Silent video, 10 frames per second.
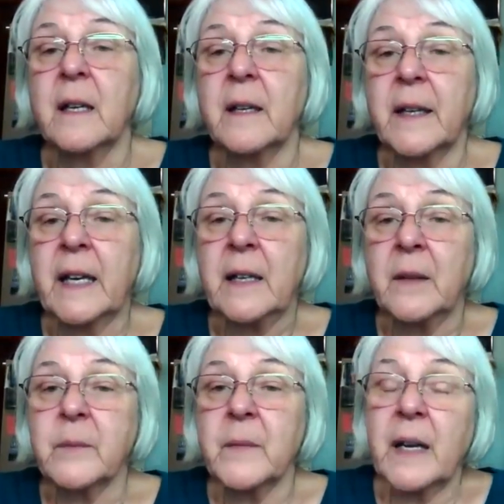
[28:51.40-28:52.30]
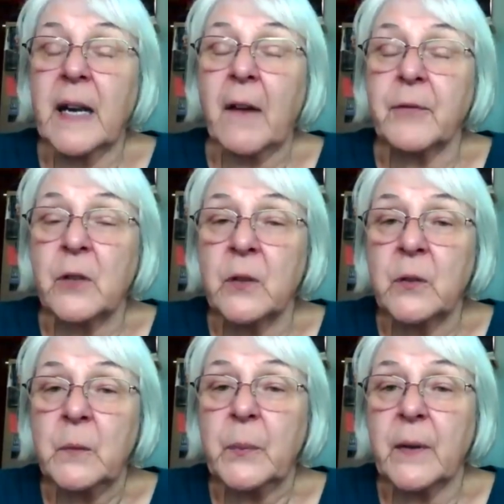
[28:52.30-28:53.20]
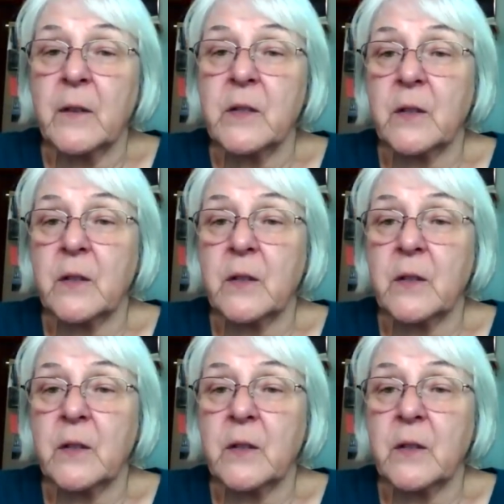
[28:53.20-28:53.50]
uh, and a, an afternoon prayer